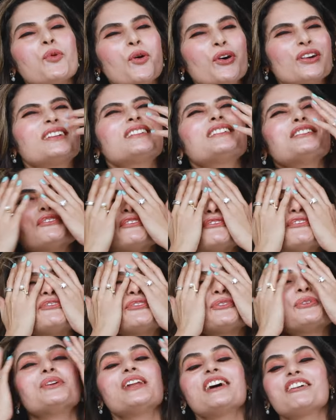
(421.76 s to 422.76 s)
what a
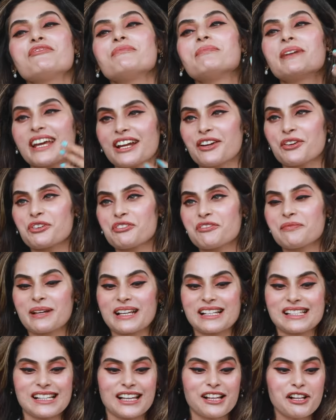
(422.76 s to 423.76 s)
fool I've made out of
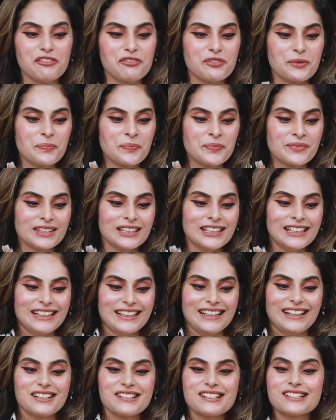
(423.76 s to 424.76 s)
myself.
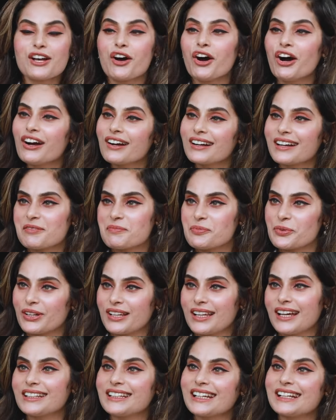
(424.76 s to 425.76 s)
Song
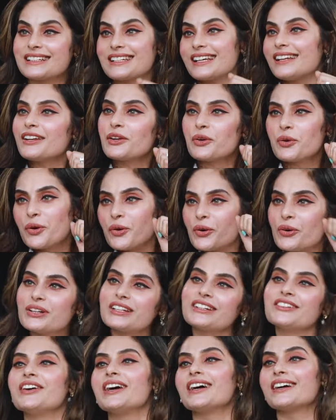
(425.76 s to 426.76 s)
appolla, they'll tell no
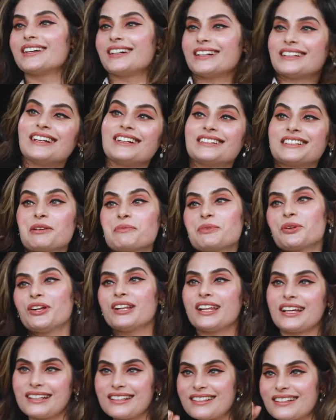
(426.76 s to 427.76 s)
odi vanga. That time and
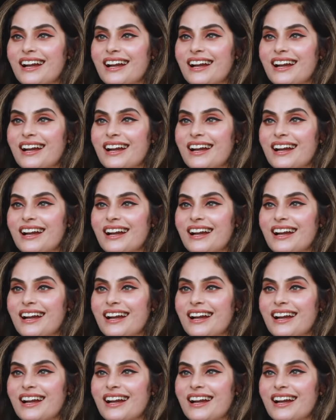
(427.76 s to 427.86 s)
all that